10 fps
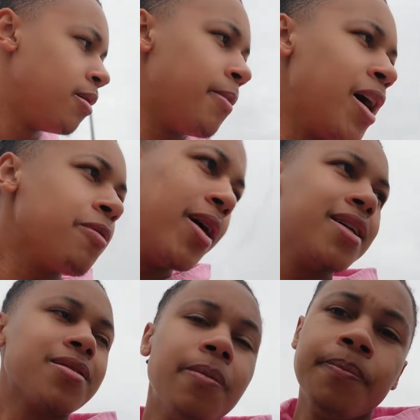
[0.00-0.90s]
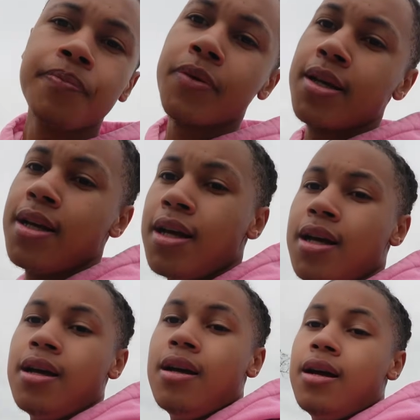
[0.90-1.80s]
But anyways,
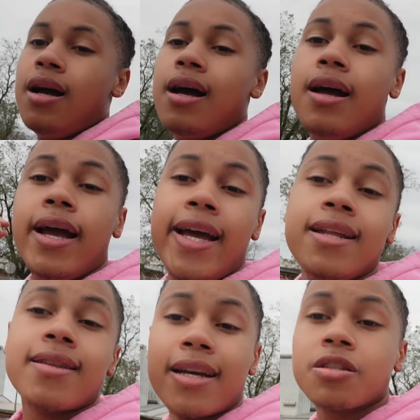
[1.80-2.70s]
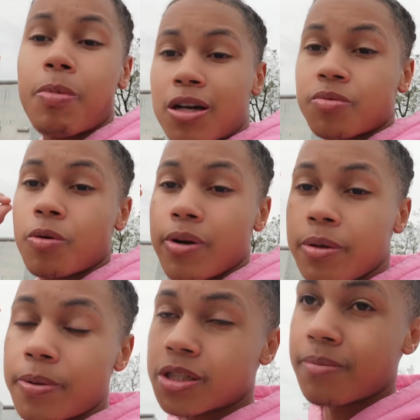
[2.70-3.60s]
anything is possible when you
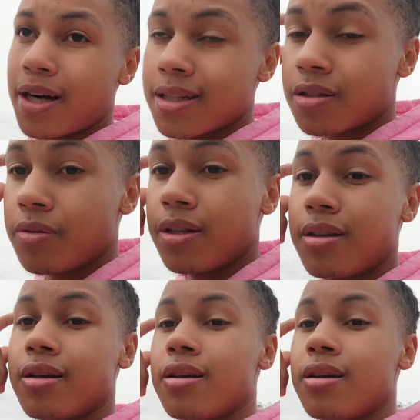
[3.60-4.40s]
put your mind to it.